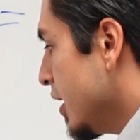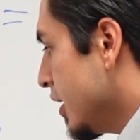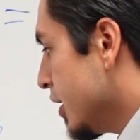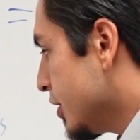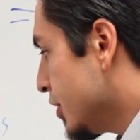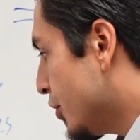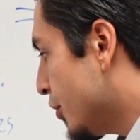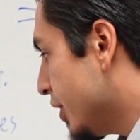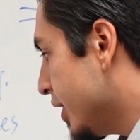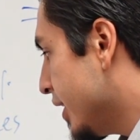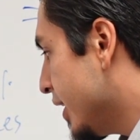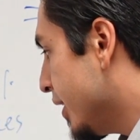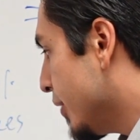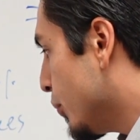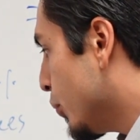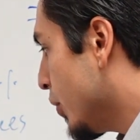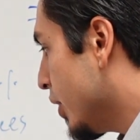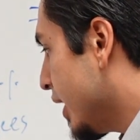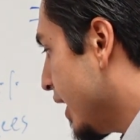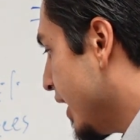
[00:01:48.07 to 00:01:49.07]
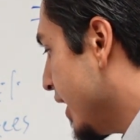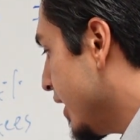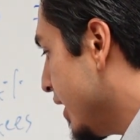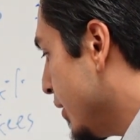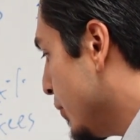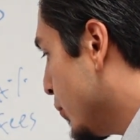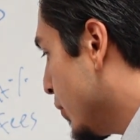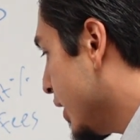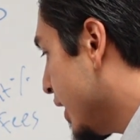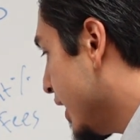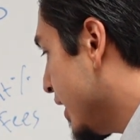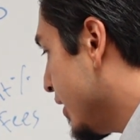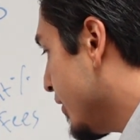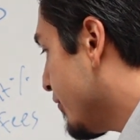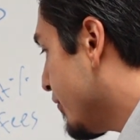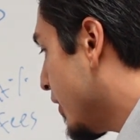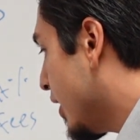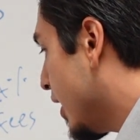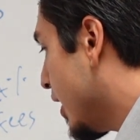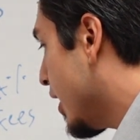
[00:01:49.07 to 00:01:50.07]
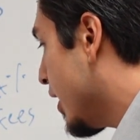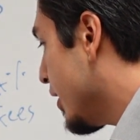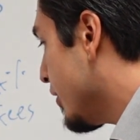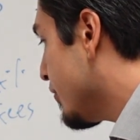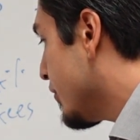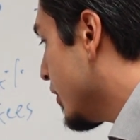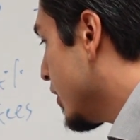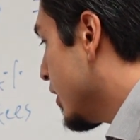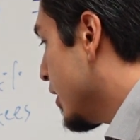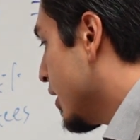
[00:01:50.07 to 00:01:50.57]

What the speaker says: They're in it $180, $185,